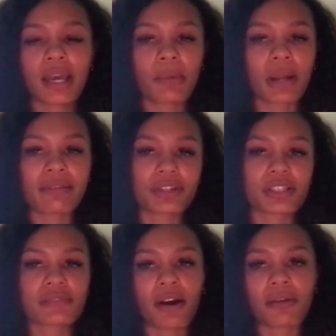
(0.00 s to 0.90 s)
whatever
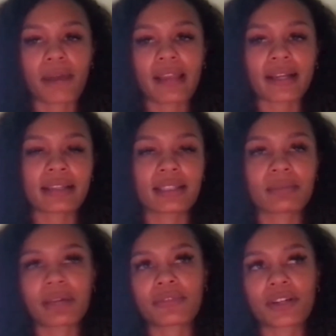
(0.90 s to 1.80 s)
just felt right. Like I
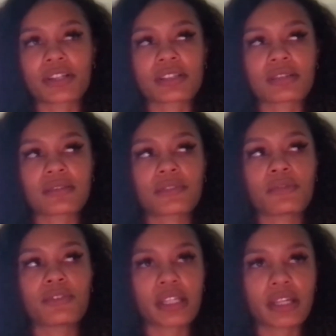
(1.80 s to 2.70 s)
think my first
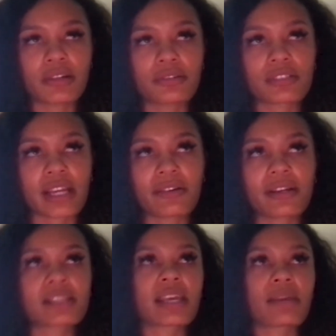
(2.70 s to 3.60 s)
few videos, I
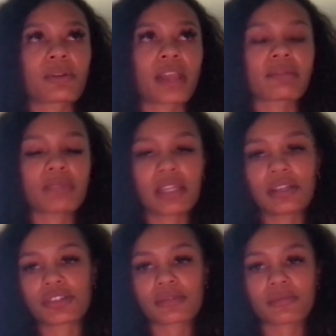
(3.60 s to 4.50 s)
always say, were like
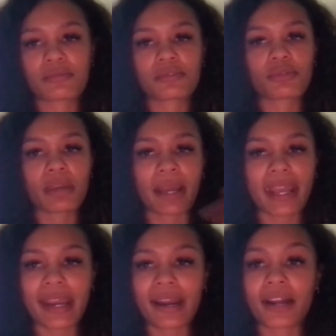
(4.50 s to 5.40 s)
me just doing my
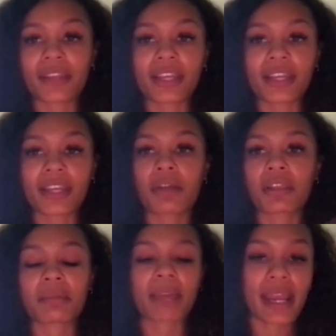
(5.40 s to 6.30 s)
hair and like showing
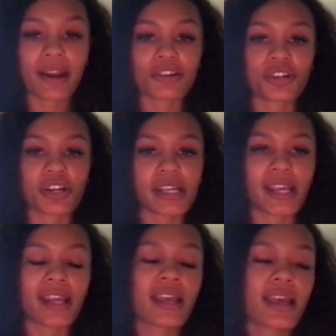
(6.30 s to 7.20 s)
like my hair
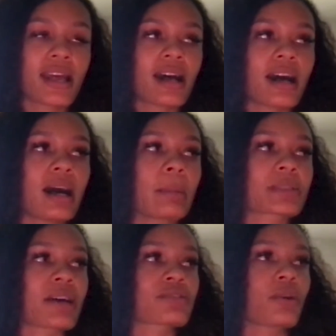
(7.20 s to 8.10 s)
journey,
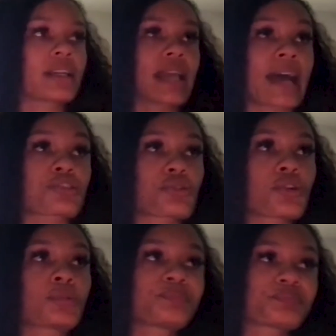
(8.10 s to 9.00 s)
because I was going
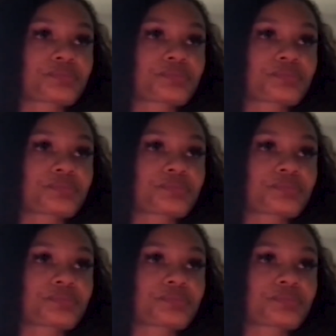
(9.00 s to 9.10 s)
natural.